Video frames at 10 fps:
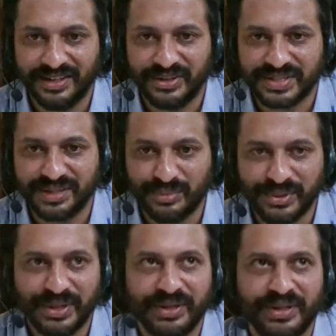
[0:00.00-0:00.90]
Some
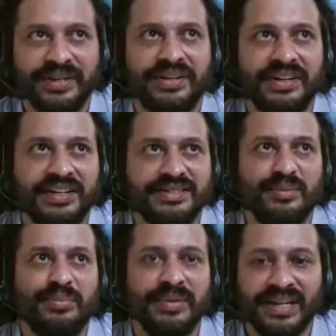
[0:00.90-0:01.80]
point in, as
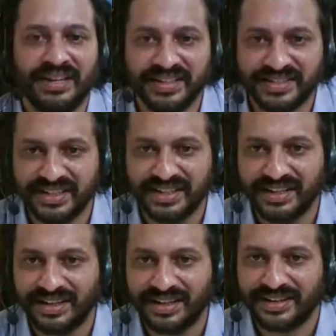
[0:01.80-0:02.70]
Pamela
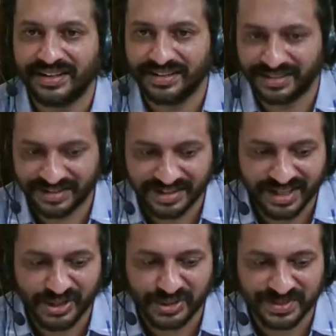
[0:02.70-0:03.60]
Nightingale
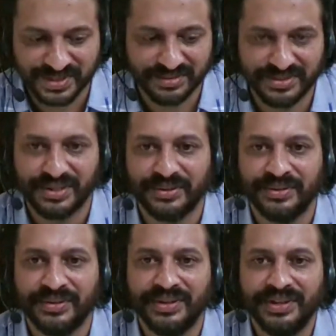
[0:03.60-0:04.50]
rightly observed,
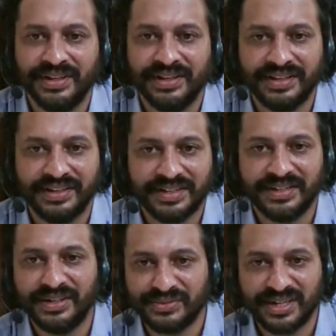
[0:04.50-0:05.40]

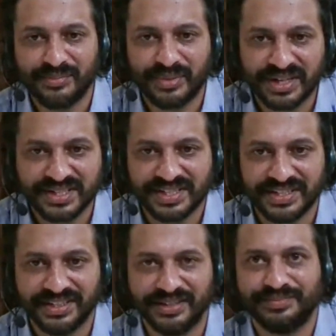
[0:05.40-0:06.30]
turn of that
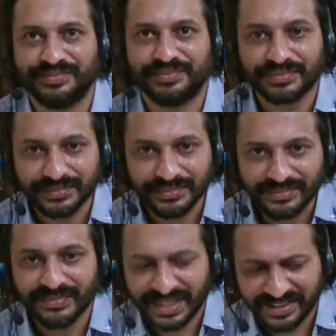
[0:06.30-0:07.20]
British, in
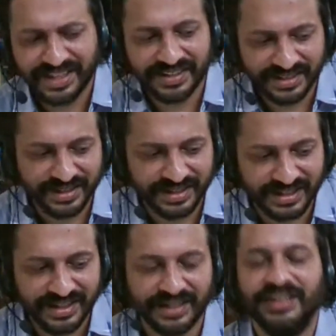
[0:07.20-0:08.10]
the
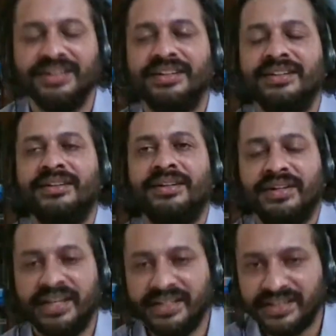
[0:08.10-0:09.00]
early
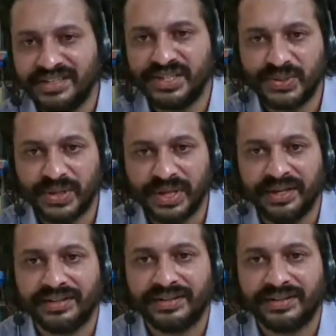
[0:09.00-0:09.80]
19th century,